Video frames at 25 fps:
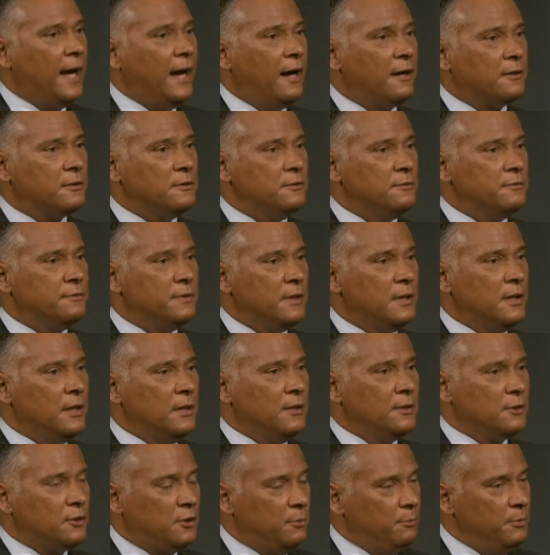out of
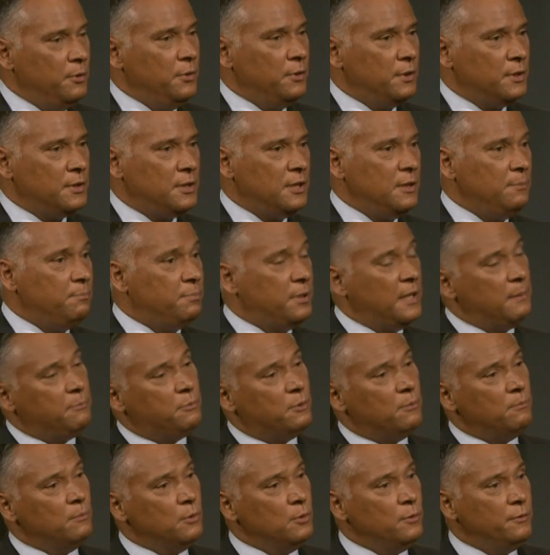community,
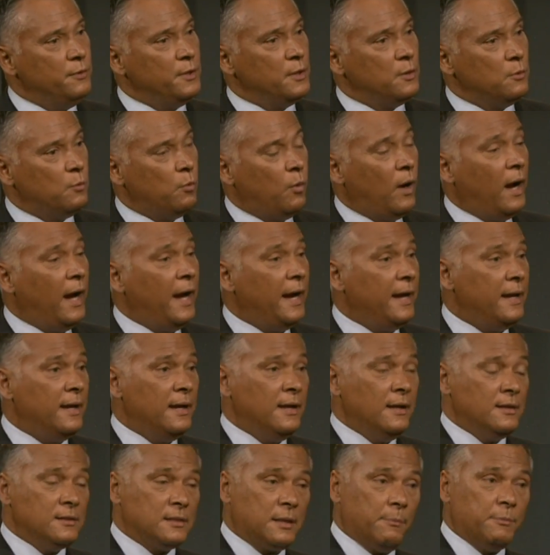people moving away,
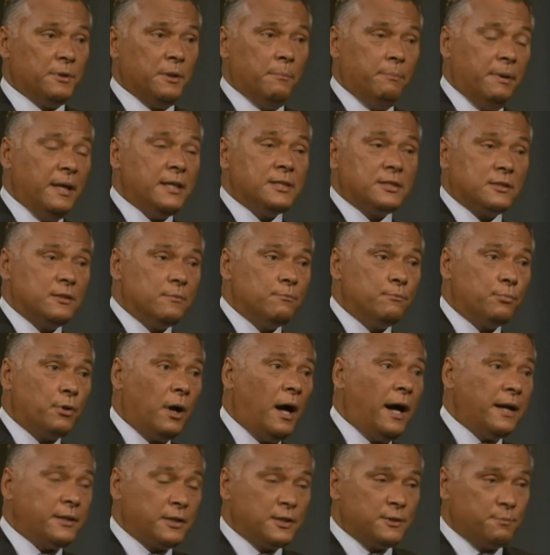some of the best and
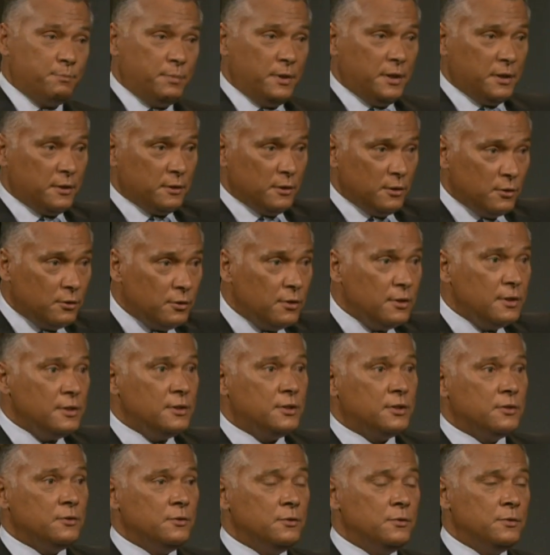brightest being
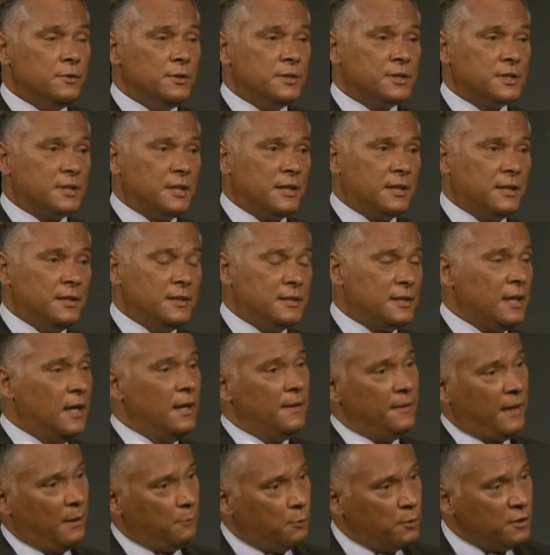lured to the cities.
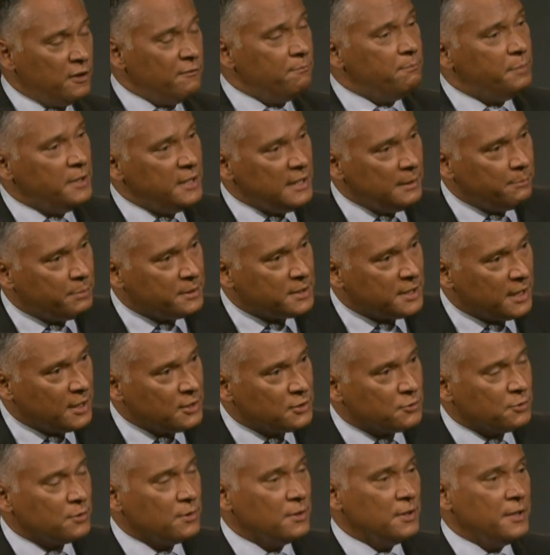They would have been the
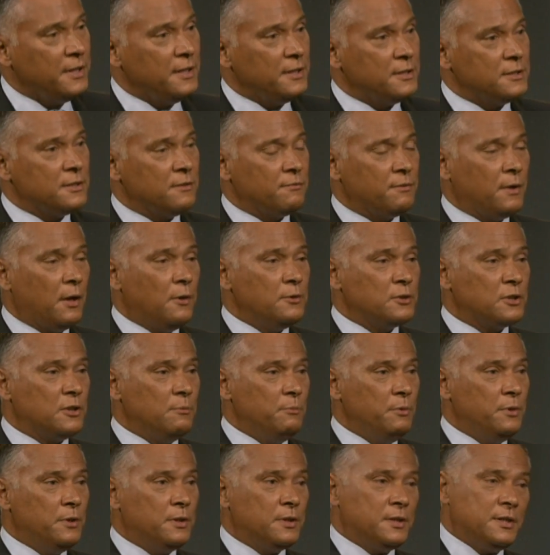potential leaders of those
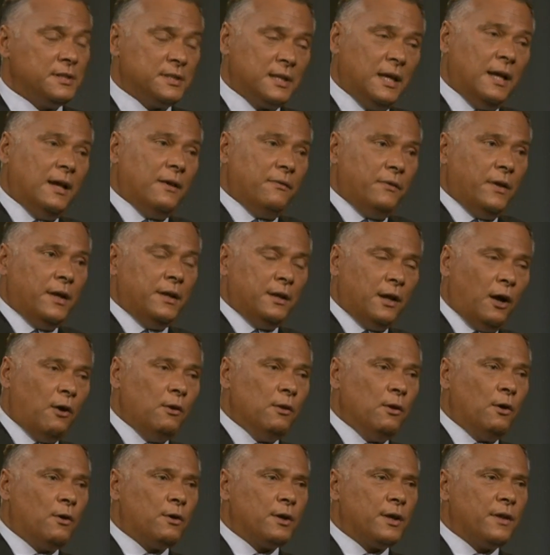communities. They're no
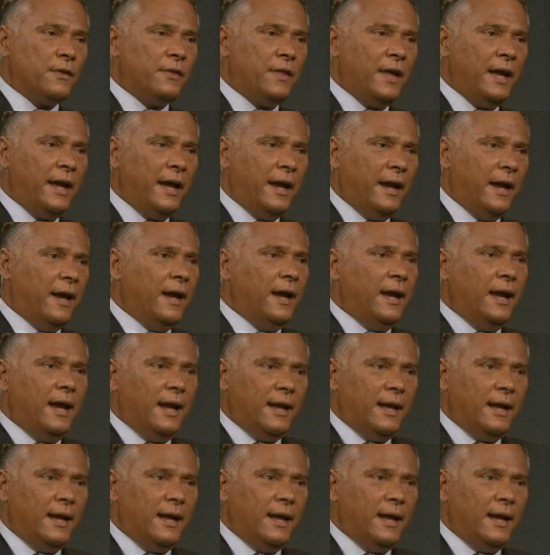longer there.